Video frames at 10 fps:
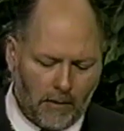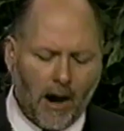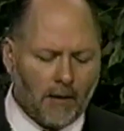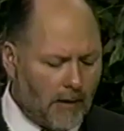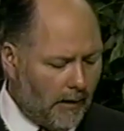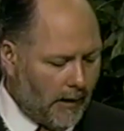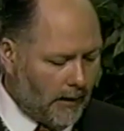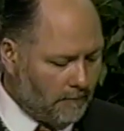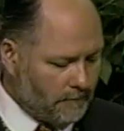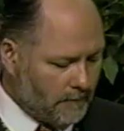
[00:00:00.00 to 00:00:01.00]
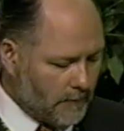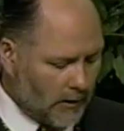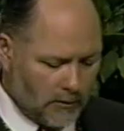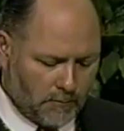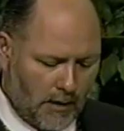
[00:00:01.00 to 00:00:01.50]
Barberry.
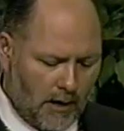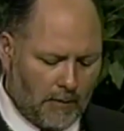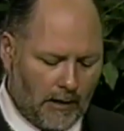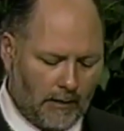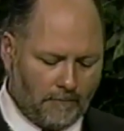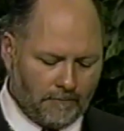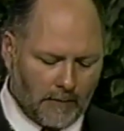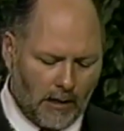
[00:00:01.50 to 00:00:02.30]
Here's barberry.